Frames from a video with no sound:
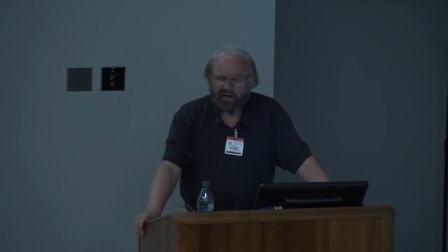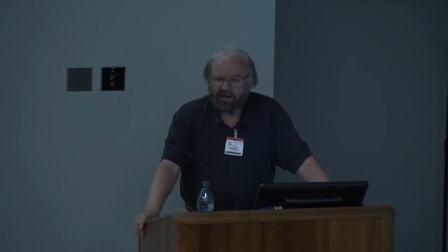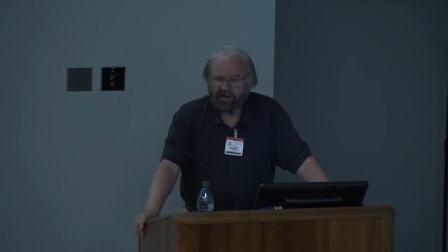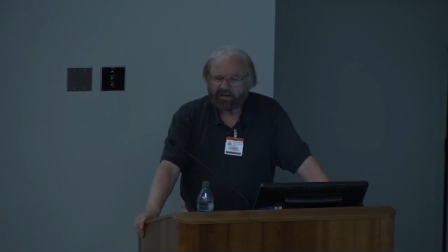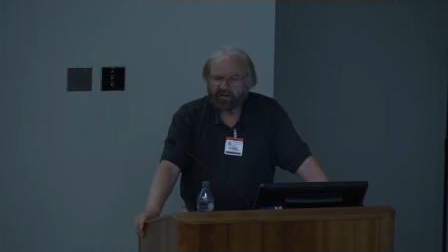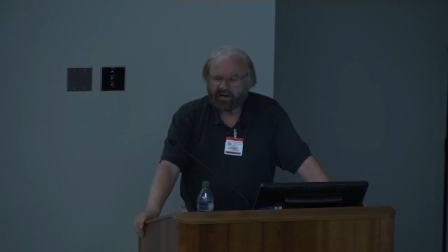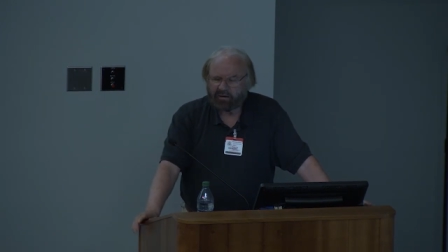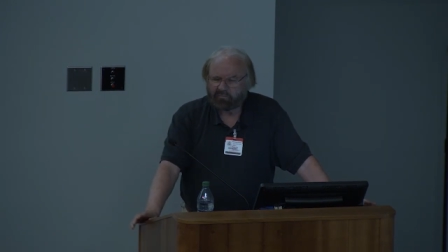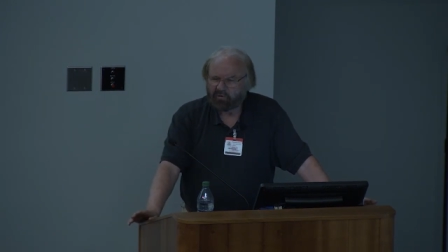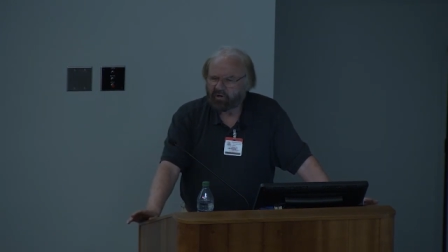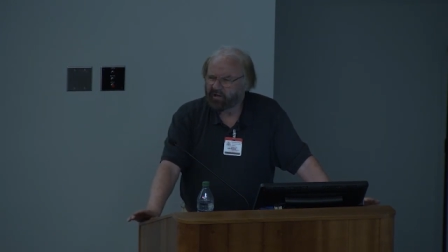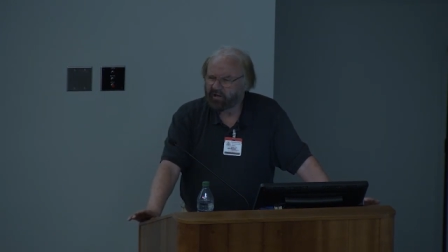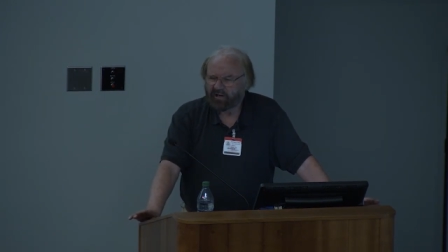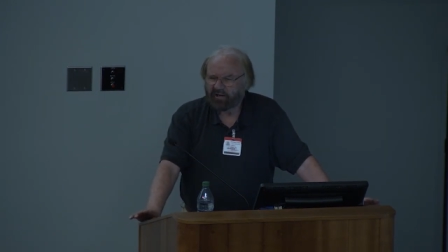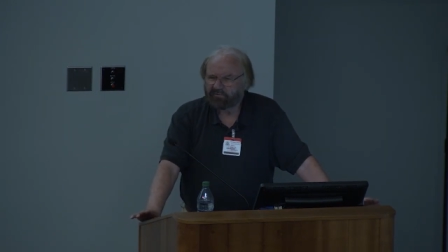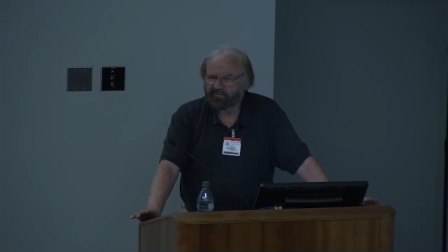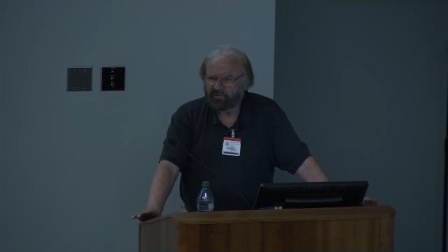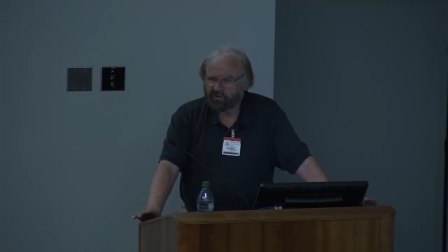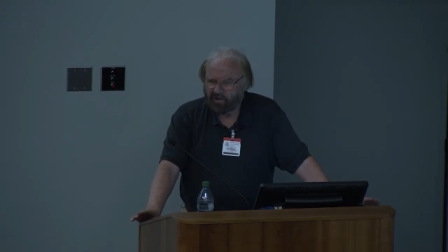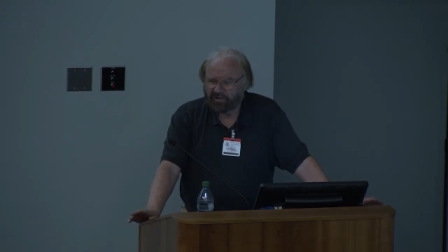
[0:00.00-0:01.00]
Uh, and we can
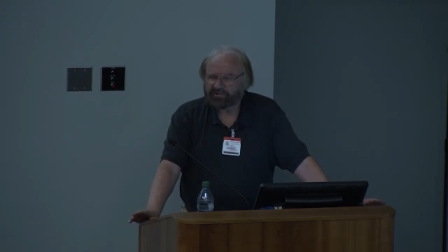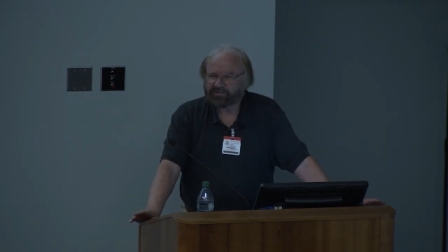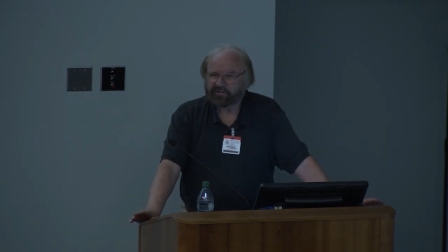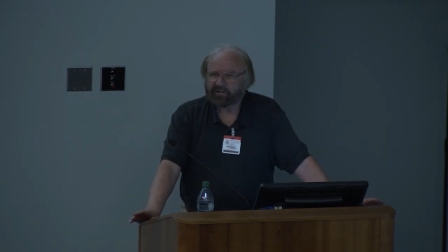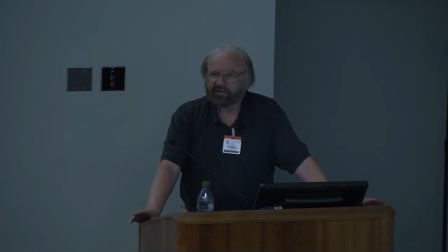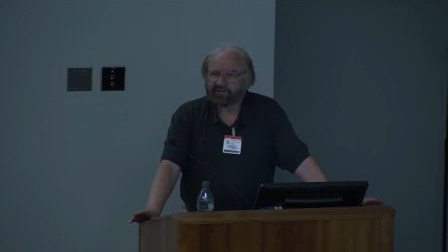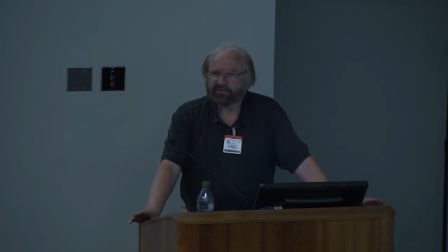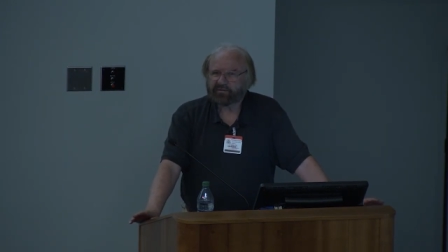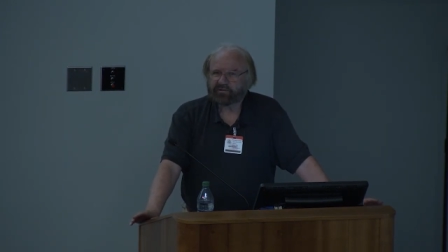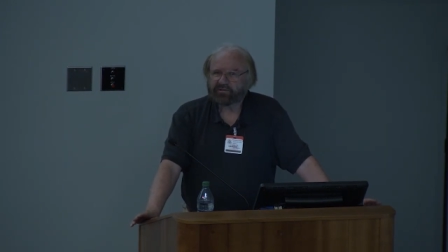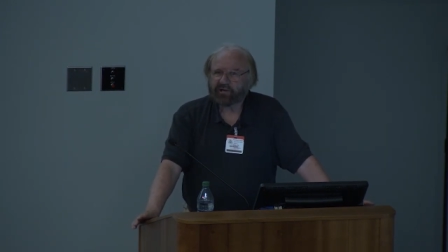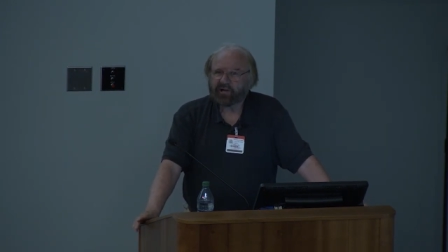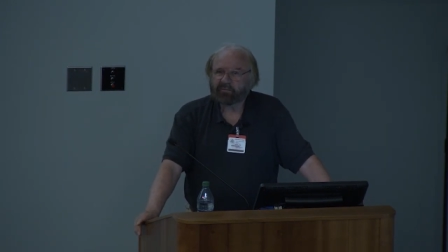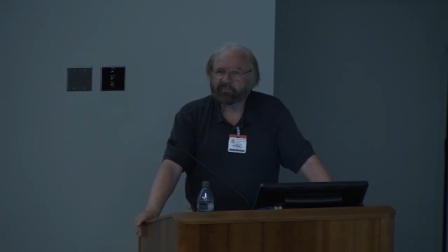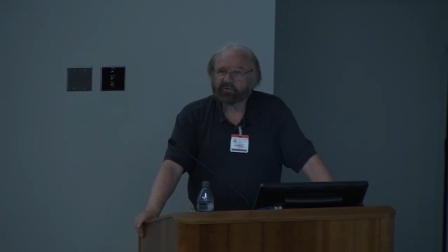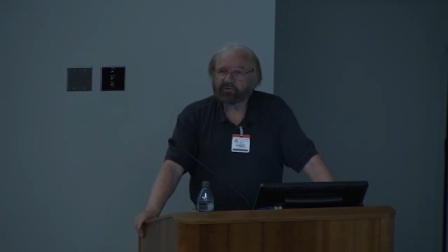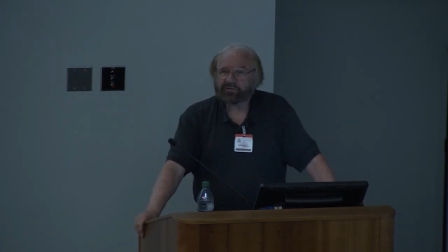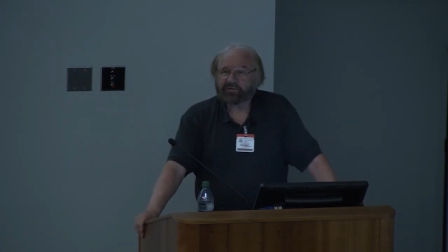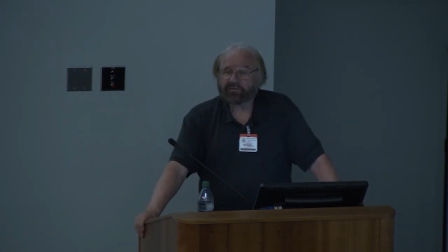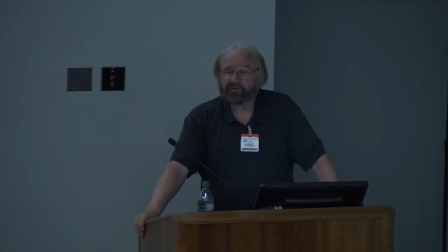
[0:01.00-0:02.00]
give lots and lots of
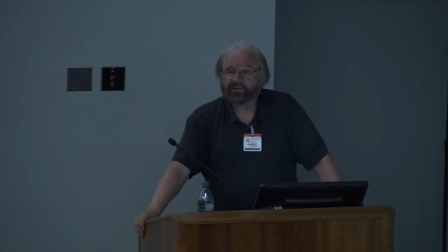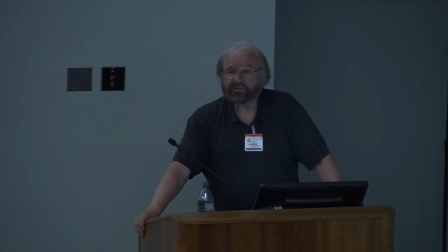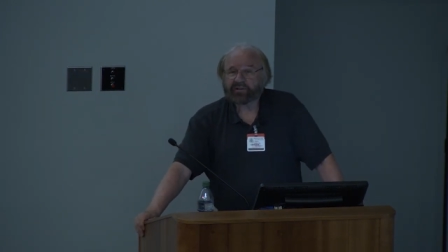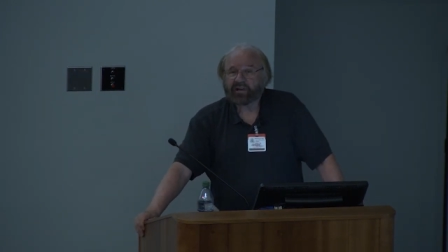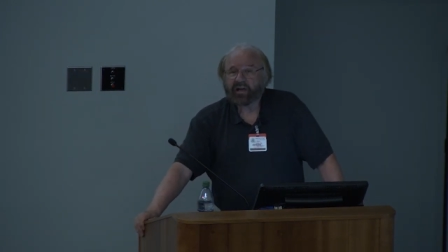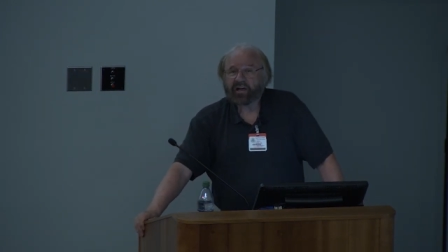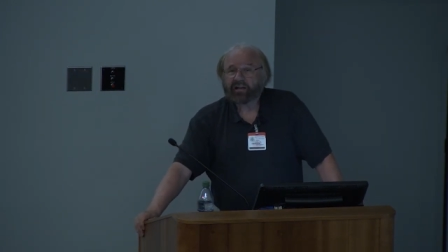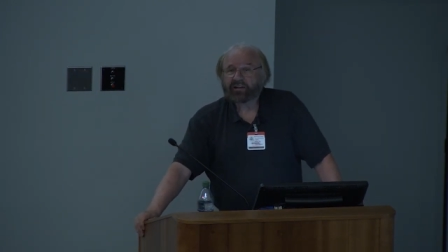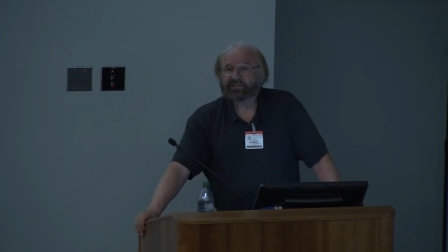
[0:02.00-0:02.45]
examples of this.